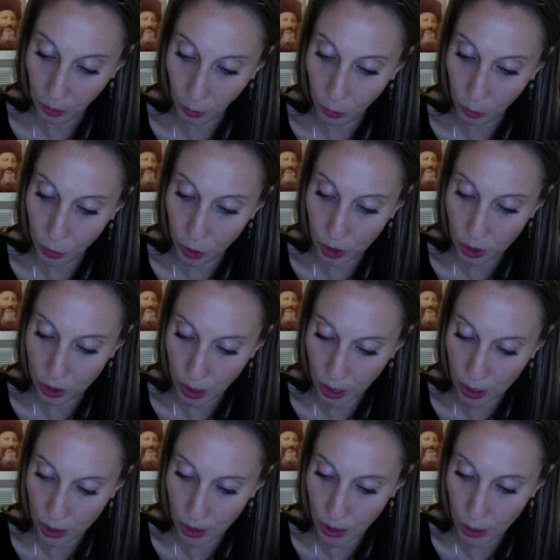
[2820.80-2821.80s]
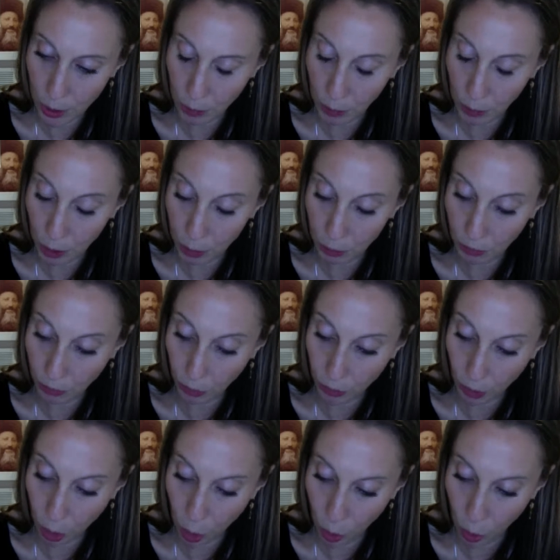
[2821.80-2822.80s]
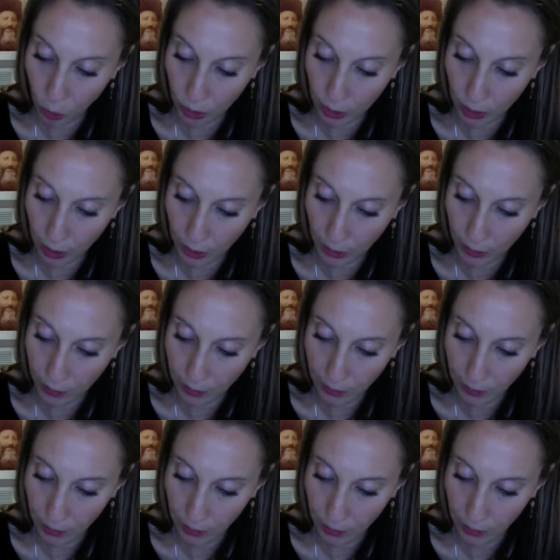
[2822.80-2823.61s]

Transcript: which ascends and speaks before the Holy King